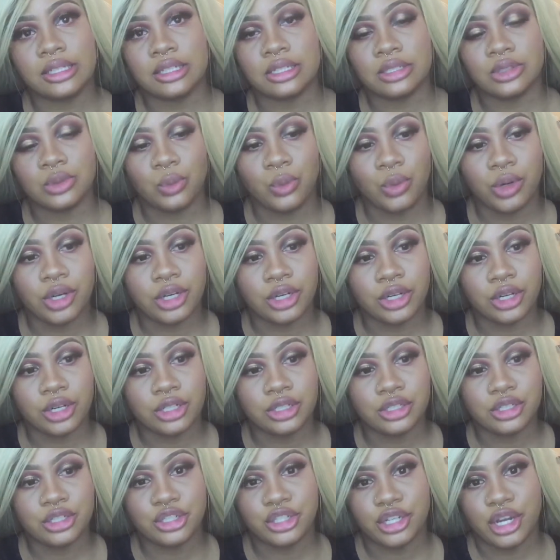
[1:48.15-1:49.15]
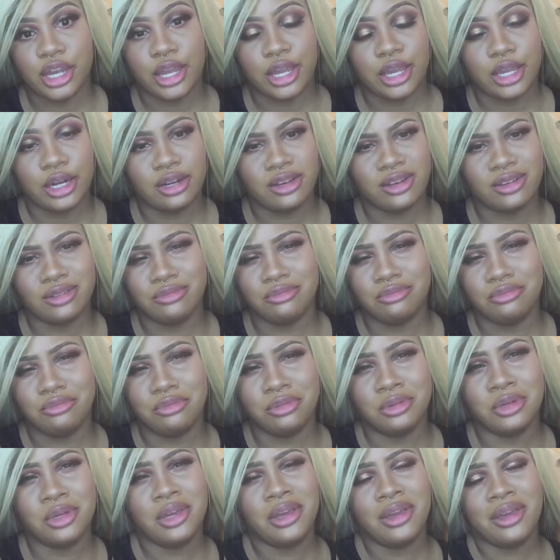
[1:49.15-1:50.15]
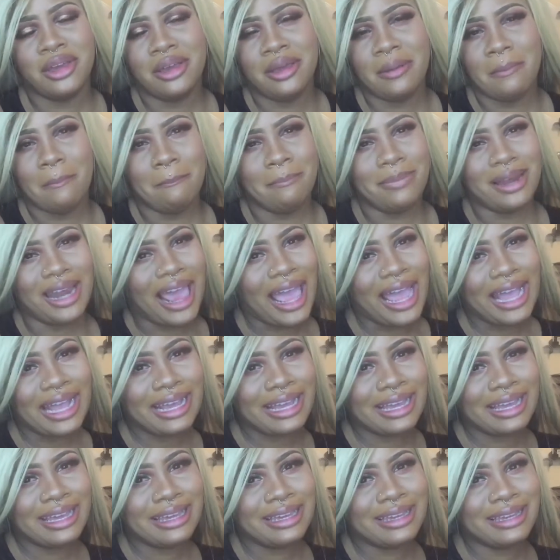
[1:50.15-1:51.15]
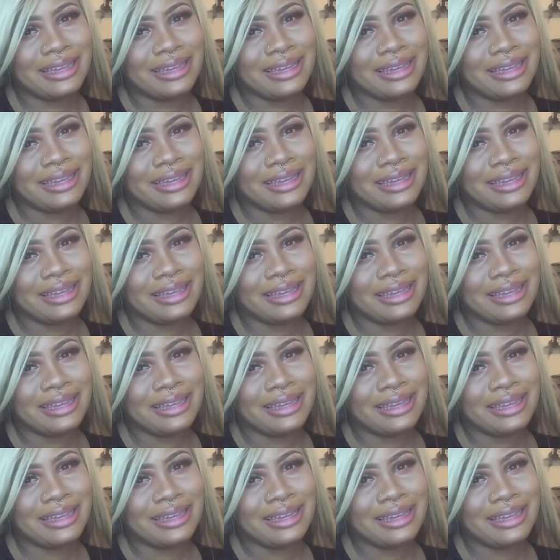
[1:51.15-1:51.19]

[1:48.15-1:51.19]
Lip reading: this weird shade of black.